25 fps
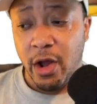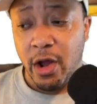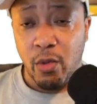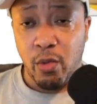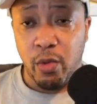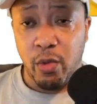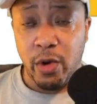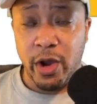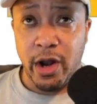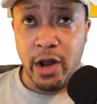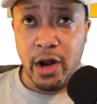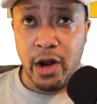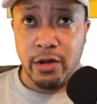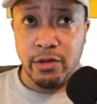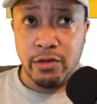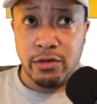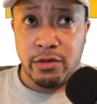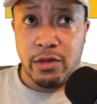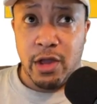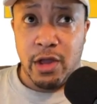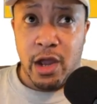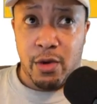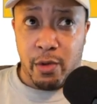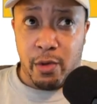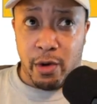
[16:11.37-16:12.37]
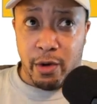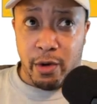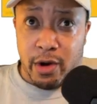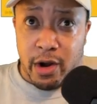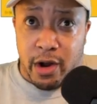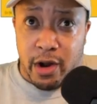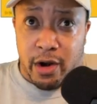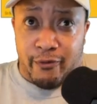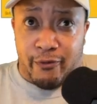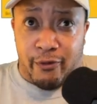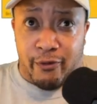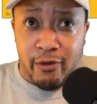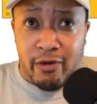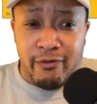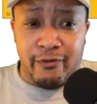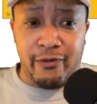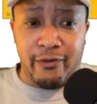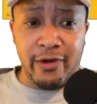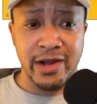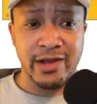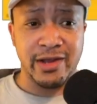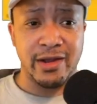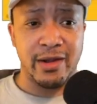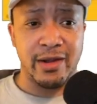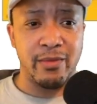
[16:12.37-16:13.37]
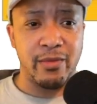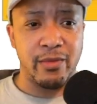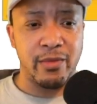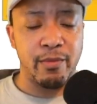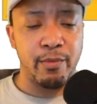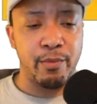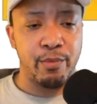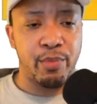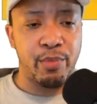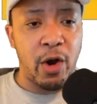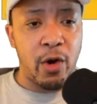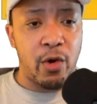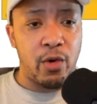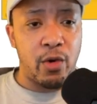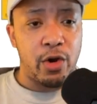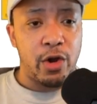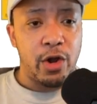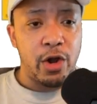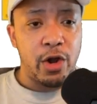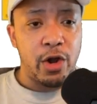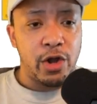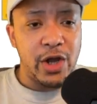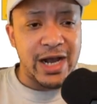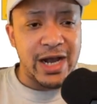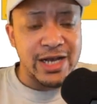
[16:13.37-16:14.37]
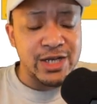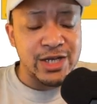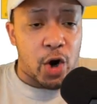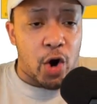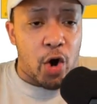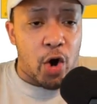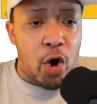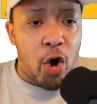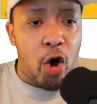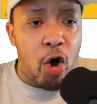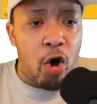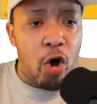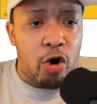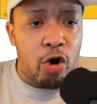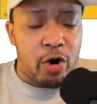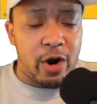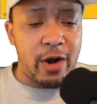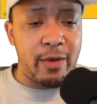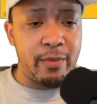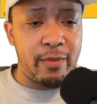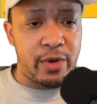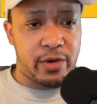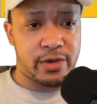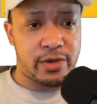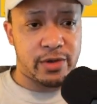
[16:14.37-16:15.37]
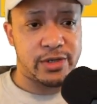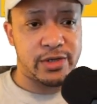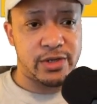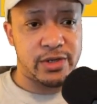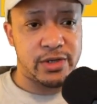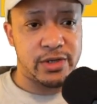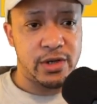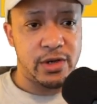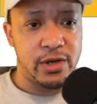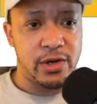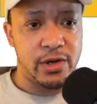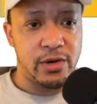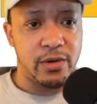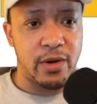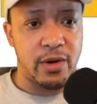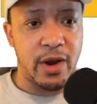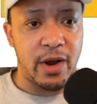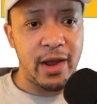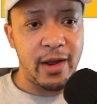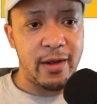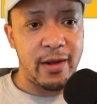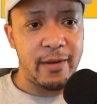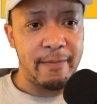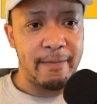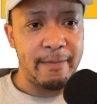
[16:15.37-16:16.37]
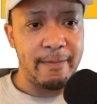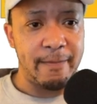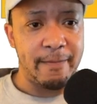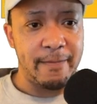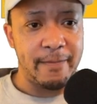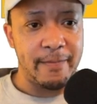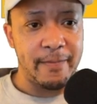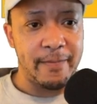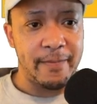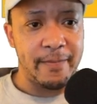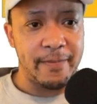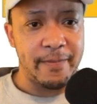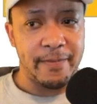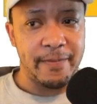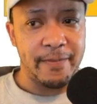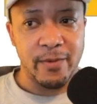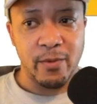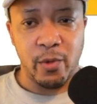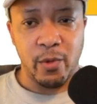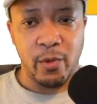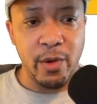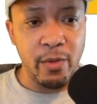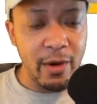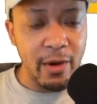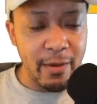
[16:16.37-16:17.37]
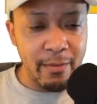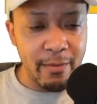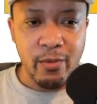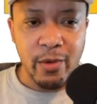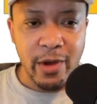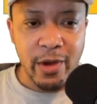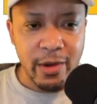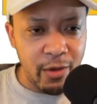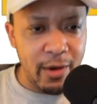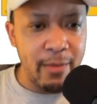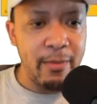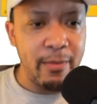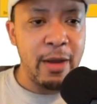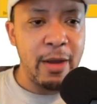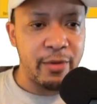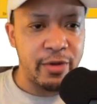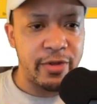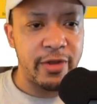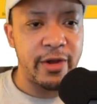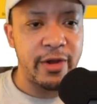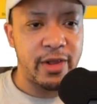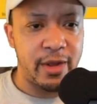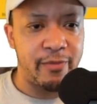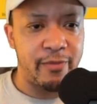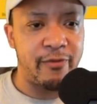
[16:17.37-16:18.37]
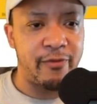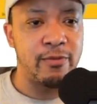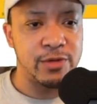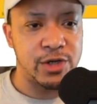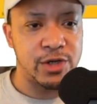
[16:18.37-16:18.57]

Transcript: we didn't think we were going to fall victim. Bro, you guys are all criminals, right? We remember the clip from